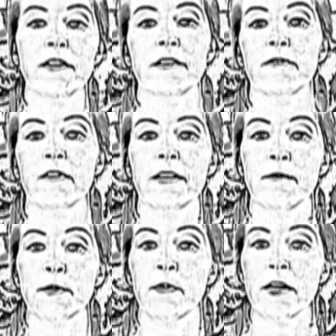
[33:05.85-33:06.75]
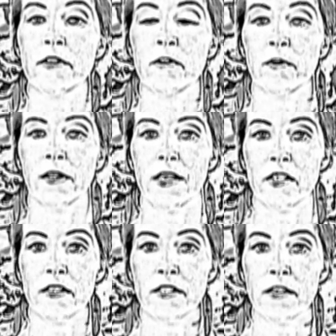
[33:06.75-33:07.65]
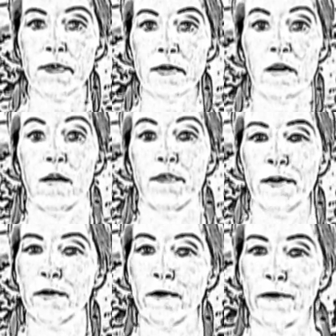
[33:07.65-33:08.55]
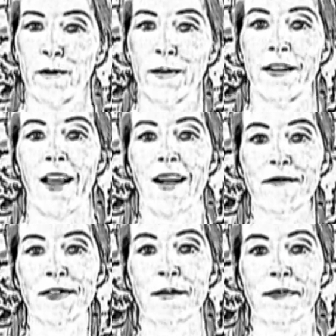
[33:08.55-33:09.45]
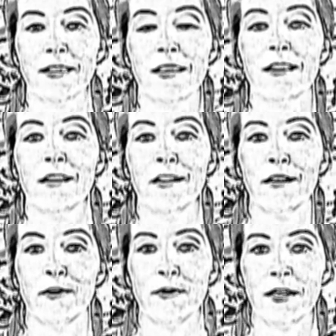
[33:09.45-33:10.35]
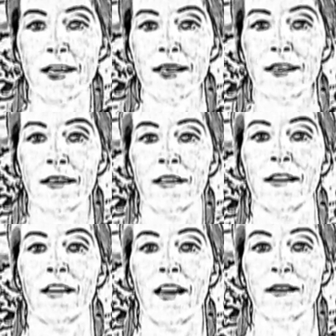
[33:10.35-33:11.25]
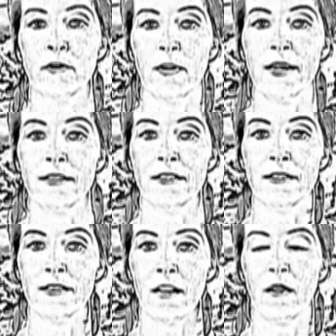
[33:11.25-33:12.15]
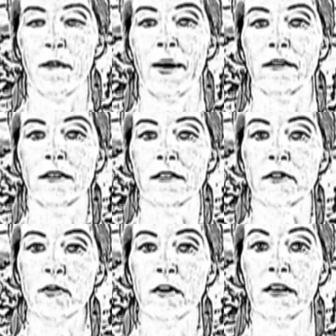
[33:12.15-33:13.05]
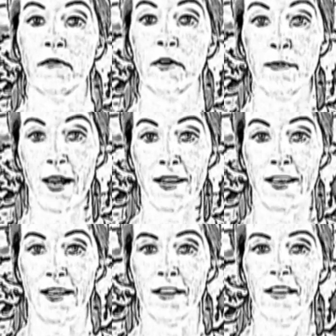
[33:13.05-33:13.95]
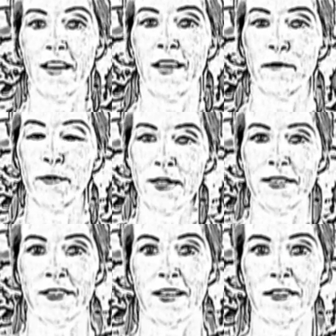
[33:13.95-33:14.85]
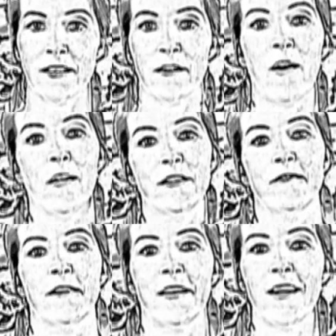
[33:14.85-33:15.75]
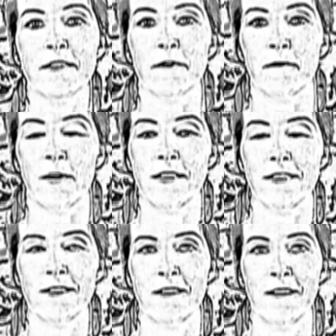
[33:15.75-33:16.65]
the different inspirational relationships are beautiful and have something unique and great to tell about the story of humanity. And we'll be discussing all different kinds of ones,